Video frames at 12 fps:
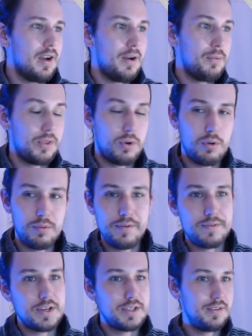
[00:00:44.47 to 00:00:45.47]
with the core
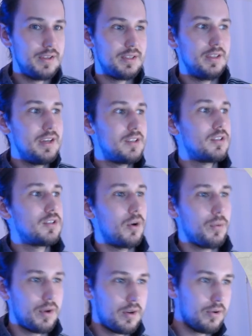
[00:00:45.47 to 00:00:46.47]
refresh and these leaks. So
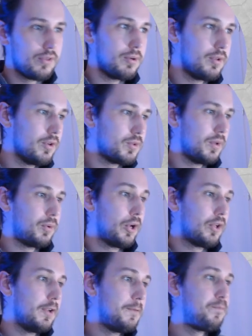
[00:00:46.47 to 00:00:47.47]
we're going to go through those really
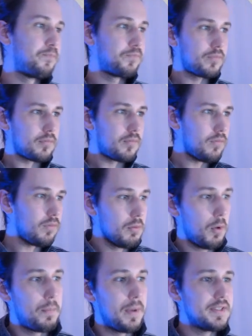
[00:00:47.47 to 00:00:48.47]
quickly.
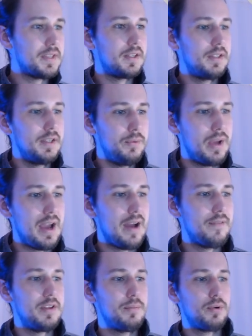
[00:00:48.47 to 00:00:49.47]
Well, basically, we
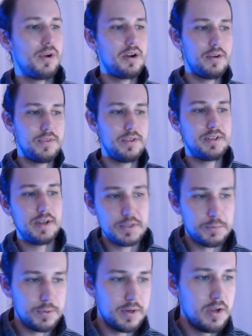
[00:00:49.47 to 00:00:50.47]
have the Prayer of the
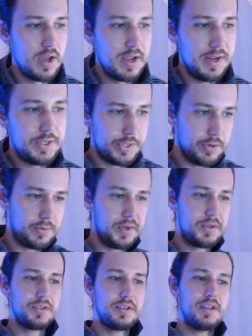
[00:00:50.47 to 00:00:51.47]
Desperate. Each of your
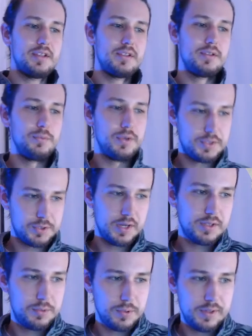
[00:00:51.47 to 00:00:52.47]
creatures get with
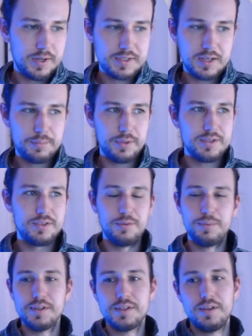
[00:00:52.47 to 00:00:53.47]
strength 2 or less get
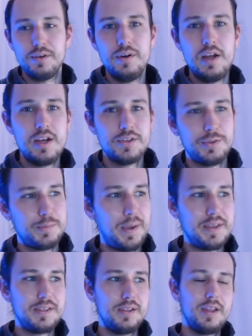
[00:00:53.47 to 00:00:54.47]
+2/+2. So it's
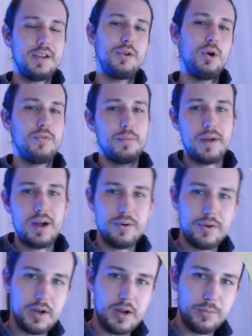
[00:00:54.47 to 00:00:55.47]
basically like an
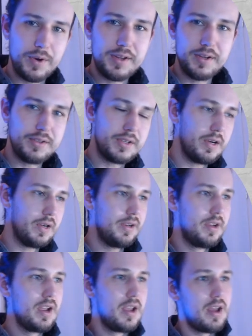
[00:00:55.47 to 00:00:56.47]
overpowered Radiant
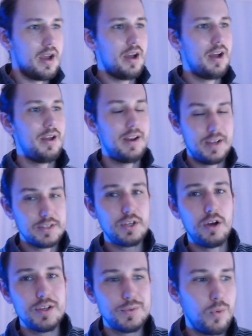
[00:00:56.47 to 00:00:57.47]
Dawn. It does
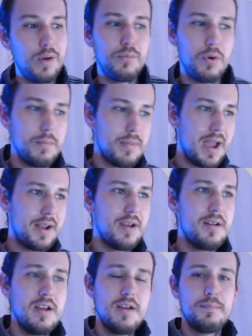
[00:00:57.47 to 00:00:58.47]
cost 1 more
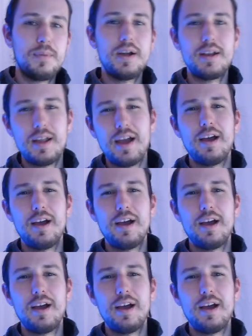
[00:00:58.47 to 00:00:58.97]
mana, but